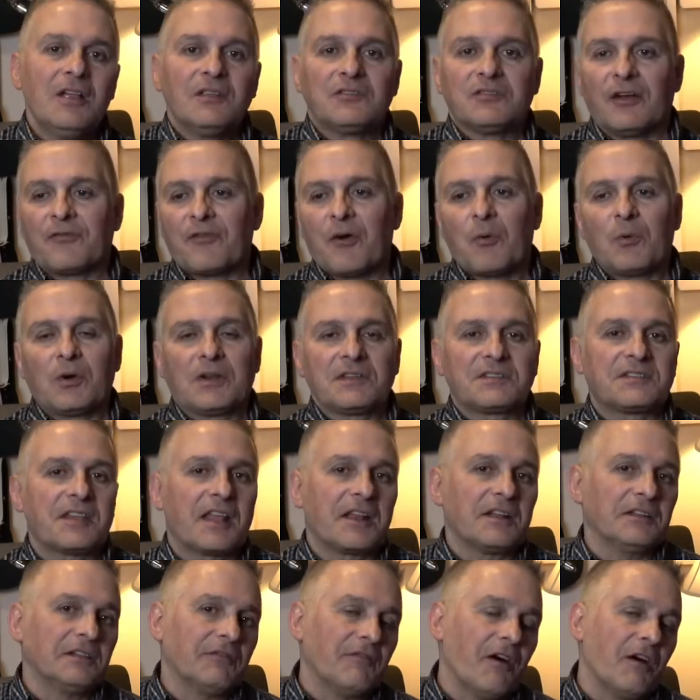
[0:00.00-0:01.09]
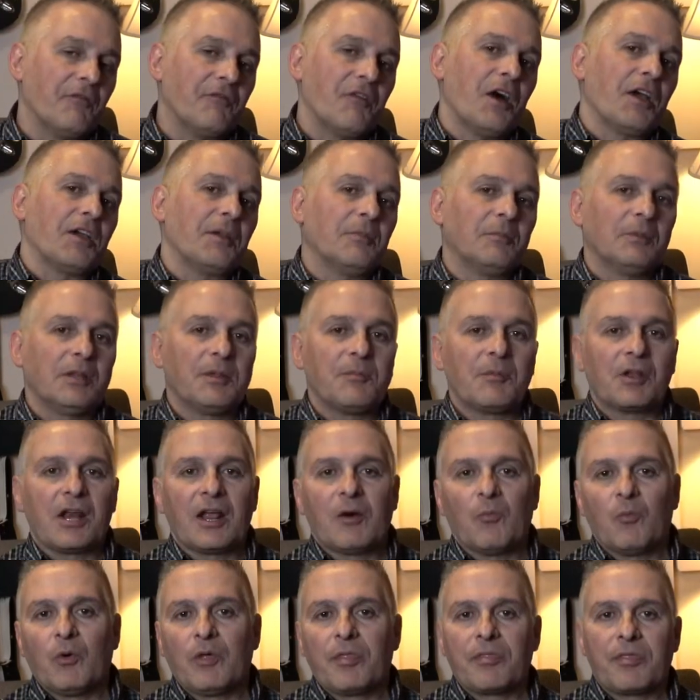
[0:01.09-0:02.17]
So if I want to set a volume limit
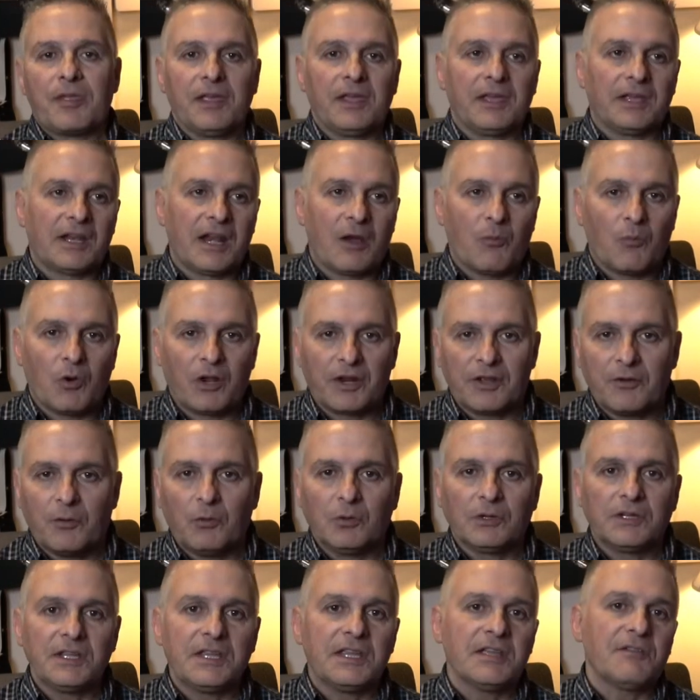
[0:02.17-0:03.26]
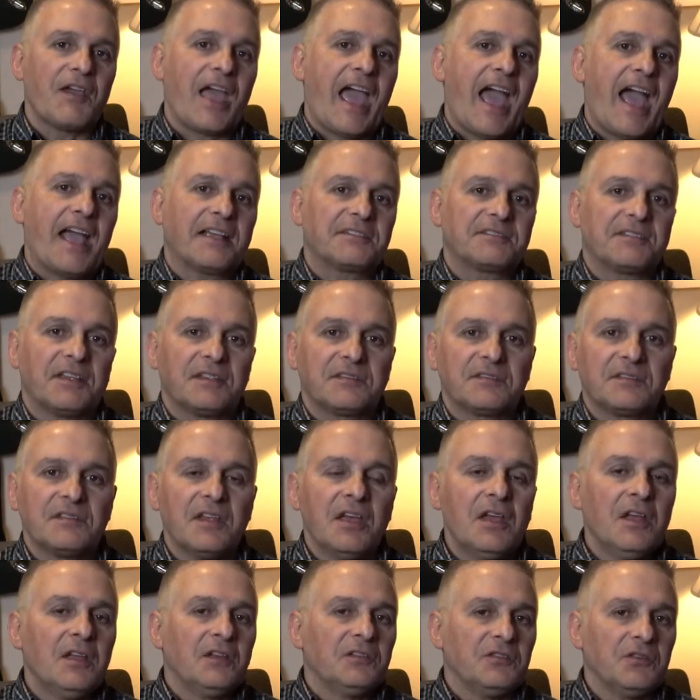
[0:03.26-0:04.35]
on one thing and I want to only give access
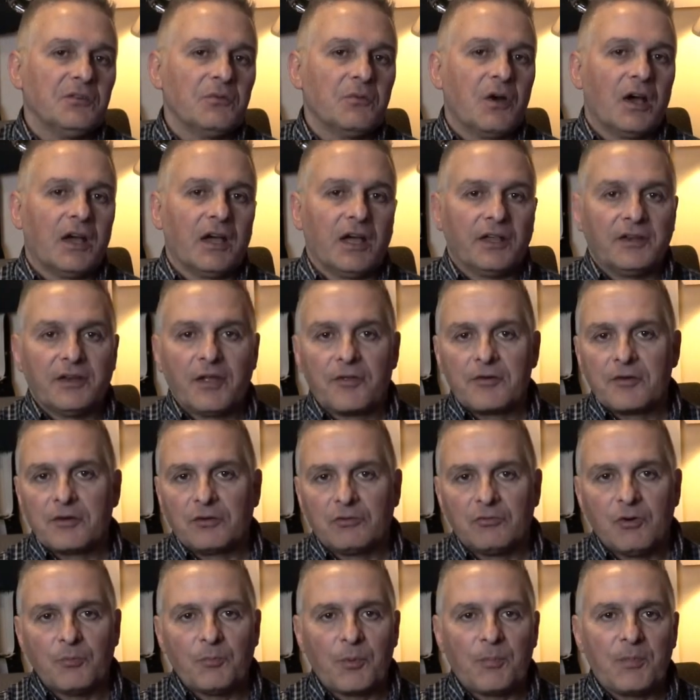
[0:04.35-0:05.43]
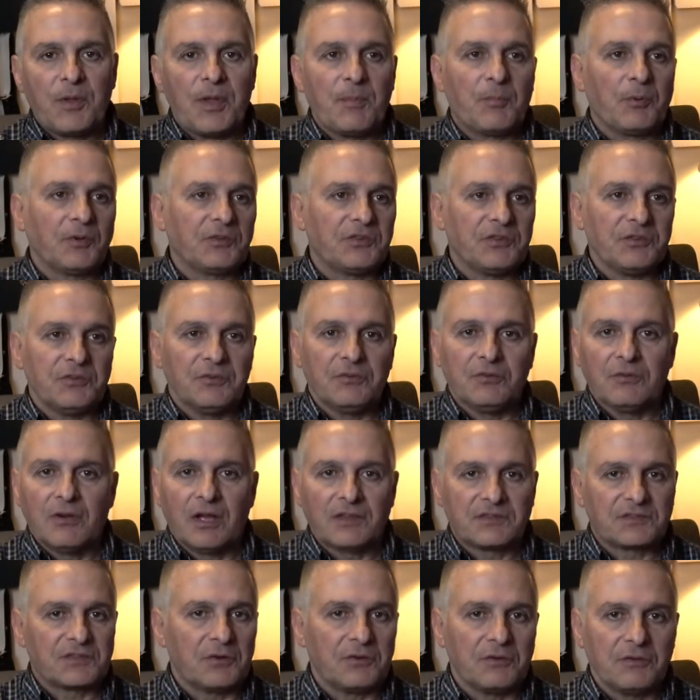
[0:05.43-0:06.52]
to another group of people to
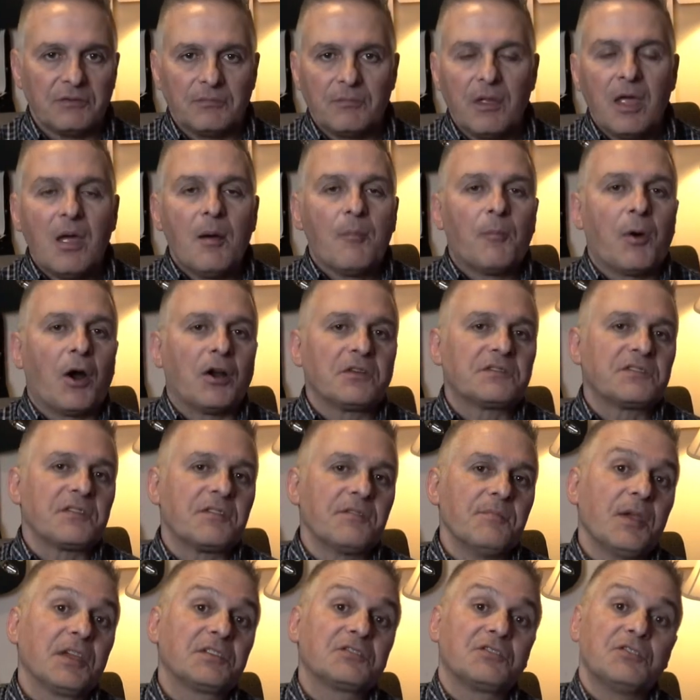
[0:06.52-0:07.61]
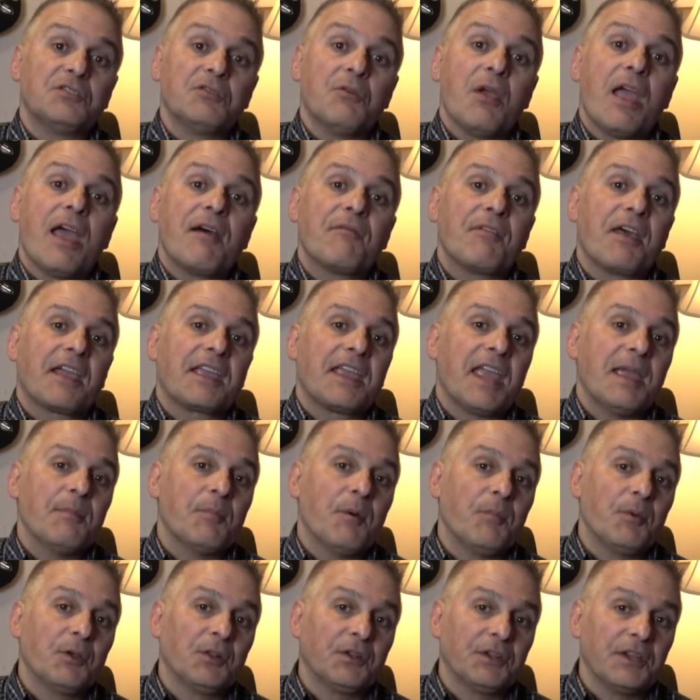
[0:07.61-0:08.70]
certain parts of the mixer, you have that
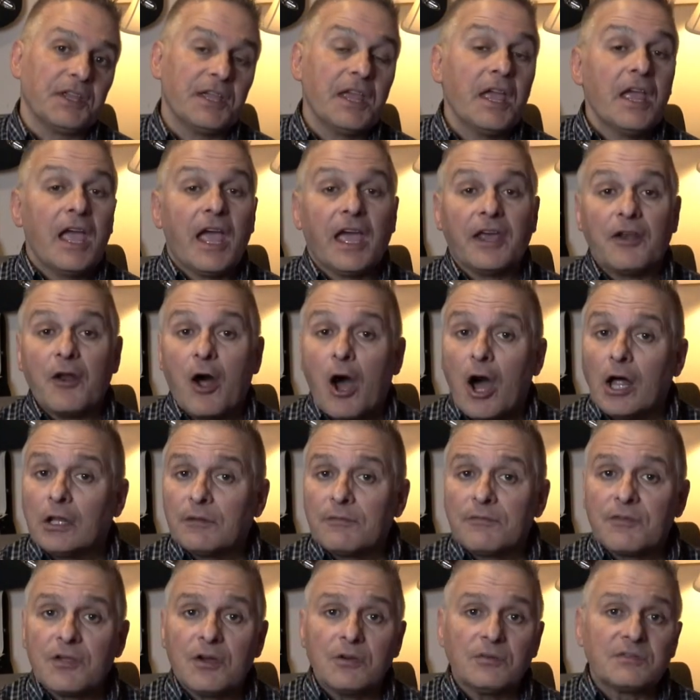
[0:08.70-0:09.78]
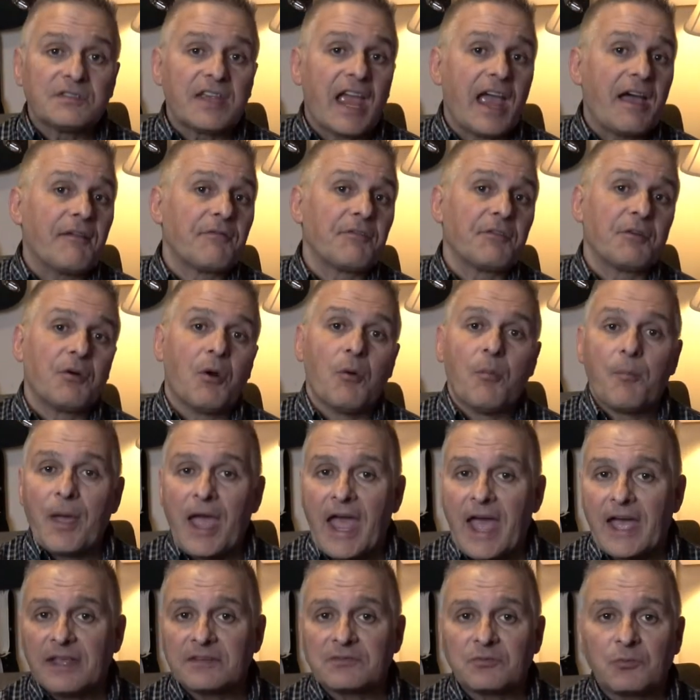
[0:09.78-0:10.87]
capability. And all of those have their own
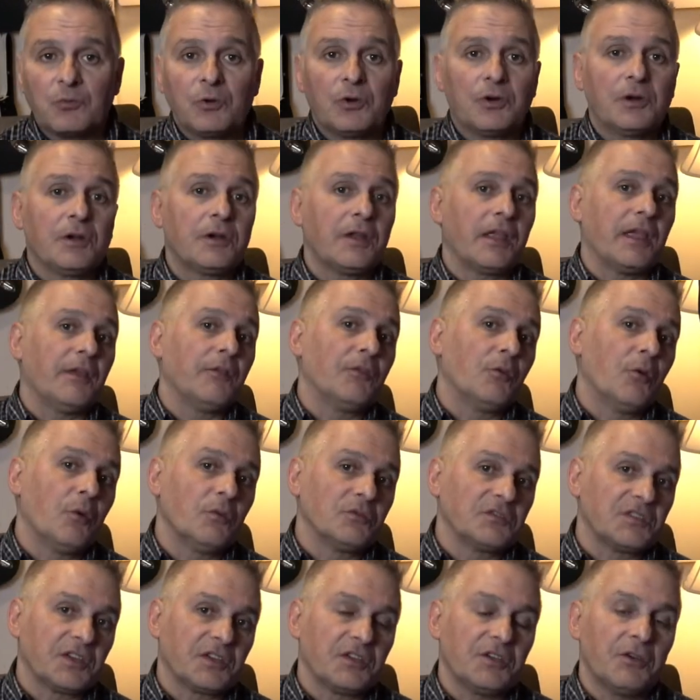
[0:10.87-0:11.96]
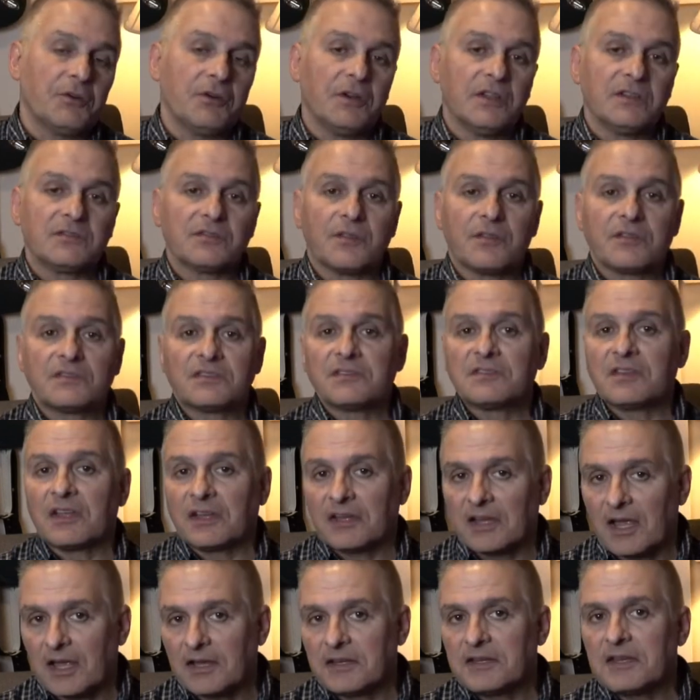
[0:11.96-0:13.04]
password and their own security. So this is
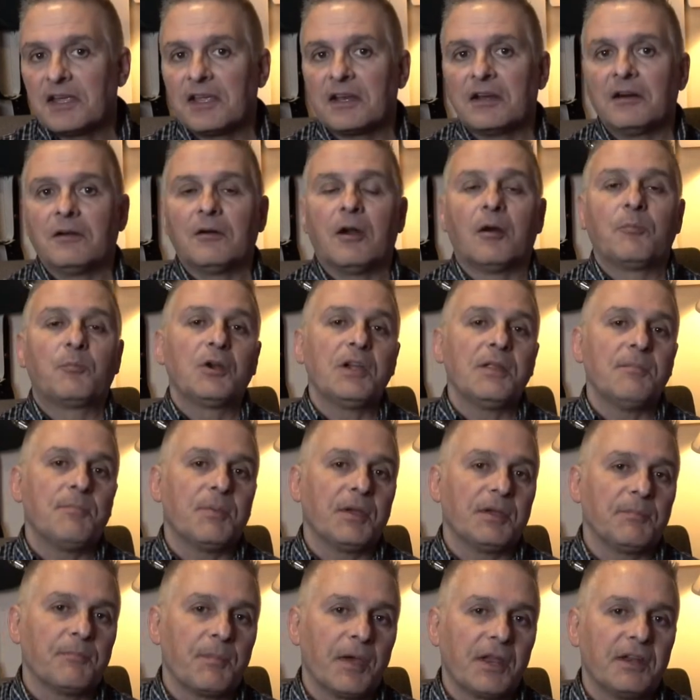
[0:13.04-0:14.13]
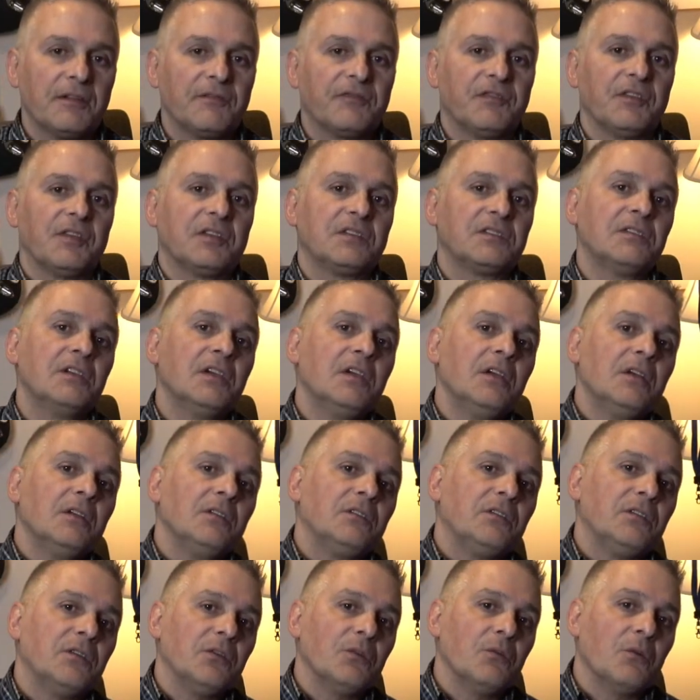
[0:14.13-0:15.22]
again a pretty big benefit
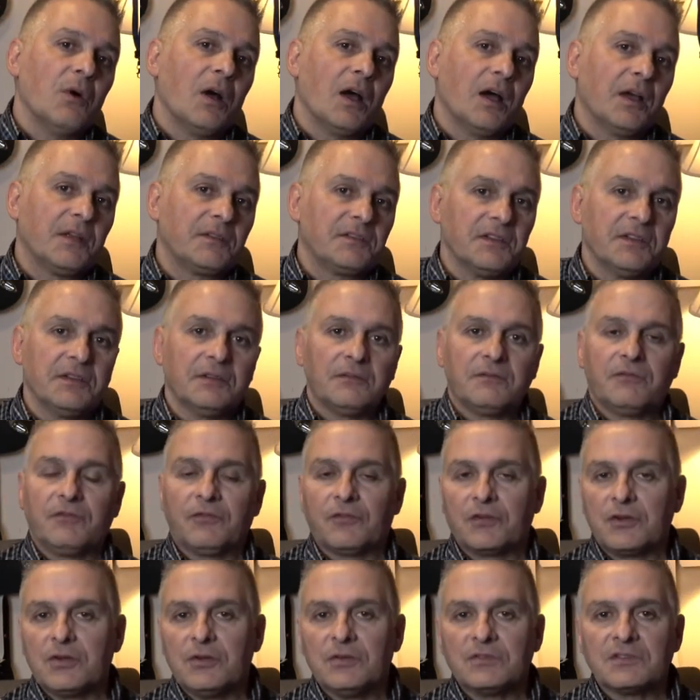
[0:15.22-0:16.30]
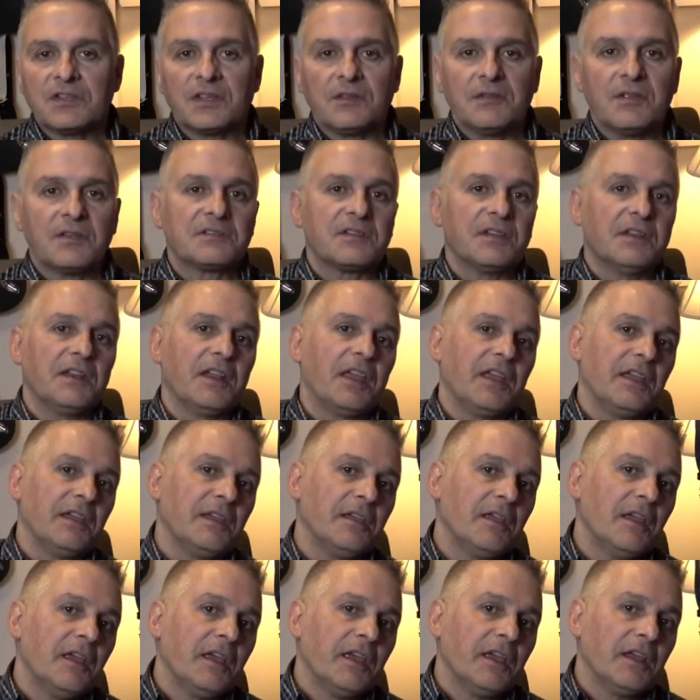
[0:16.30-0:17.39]
for using this in
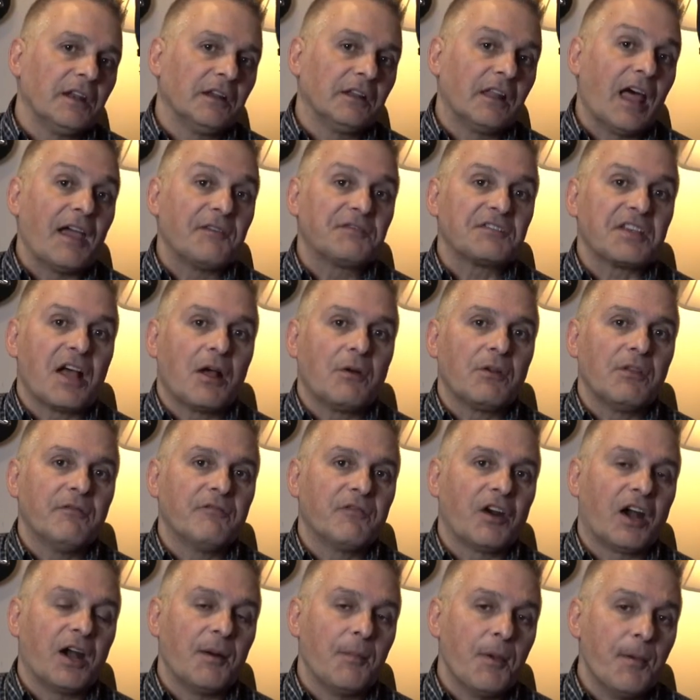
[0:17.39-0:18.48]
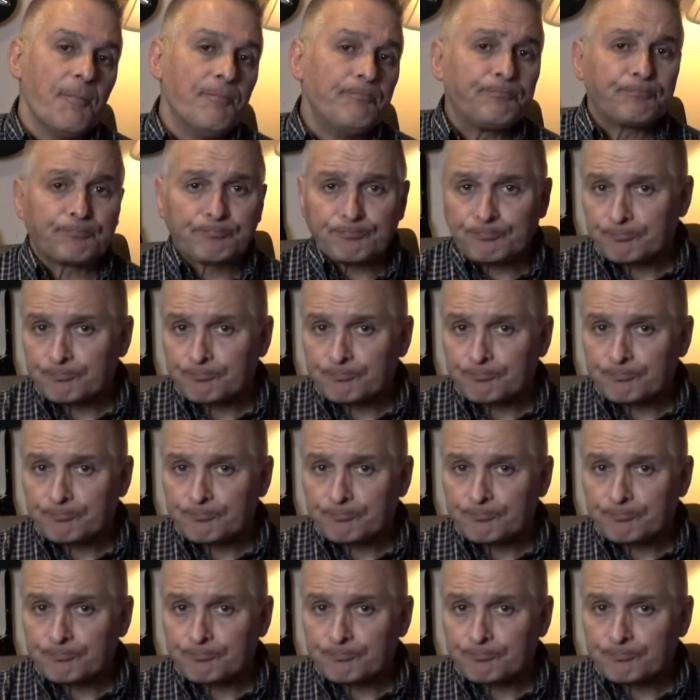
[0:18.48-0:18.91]
a live sound environment.